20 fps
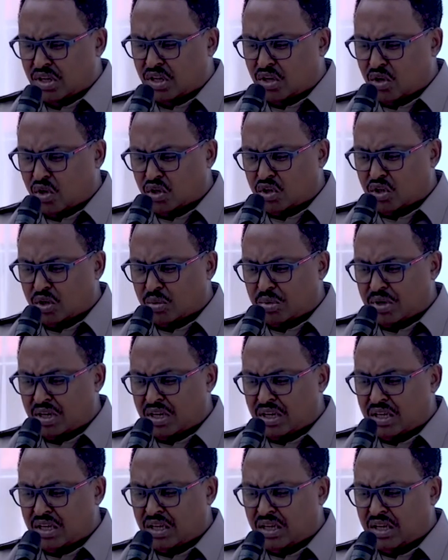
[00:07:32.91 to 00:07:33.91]

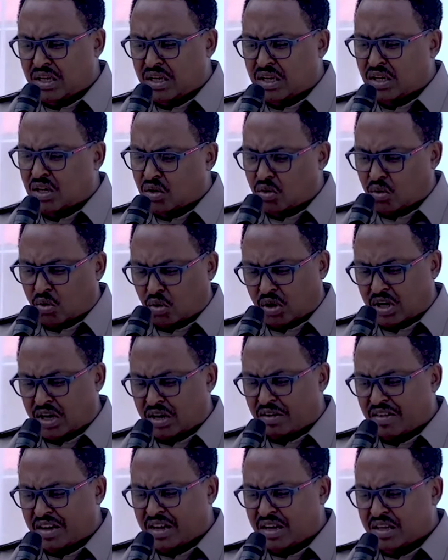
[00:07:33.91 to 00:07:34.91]
notably
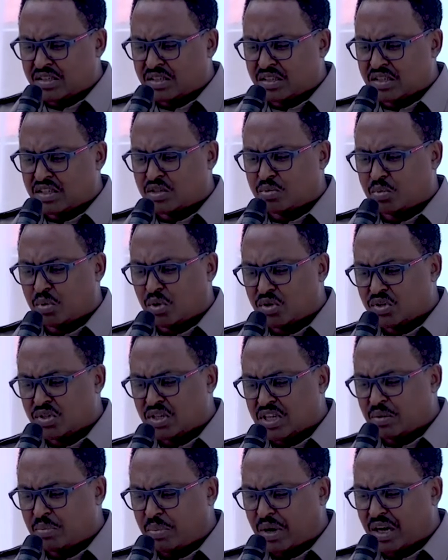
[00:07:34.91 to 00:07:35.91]
coronavirus response
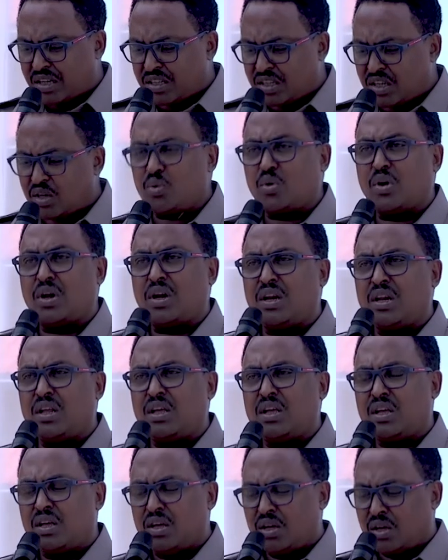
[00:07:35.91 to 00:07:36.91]
and
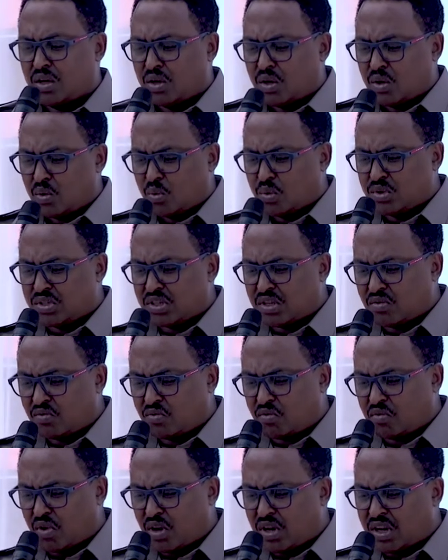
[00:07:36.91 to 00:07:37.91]
particularly
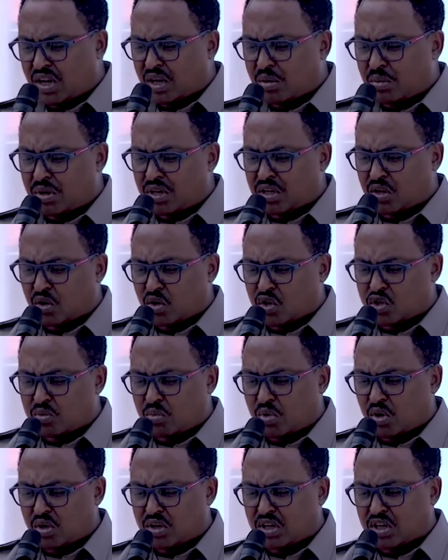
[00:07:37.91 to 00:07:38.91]
with vulnerable
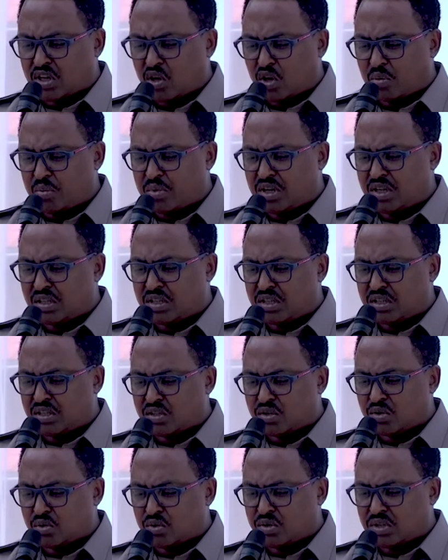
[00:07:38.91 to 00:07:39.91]
cross-border
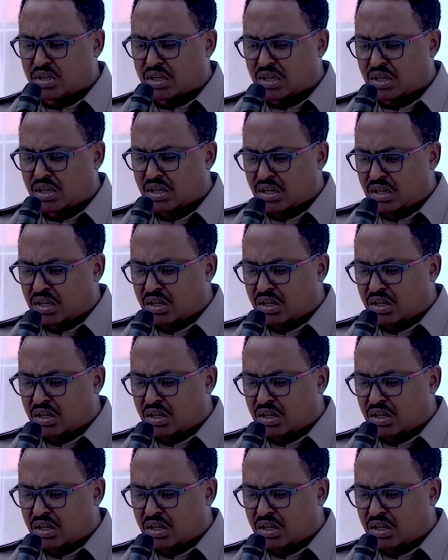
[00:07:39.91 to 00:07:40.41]
communities through the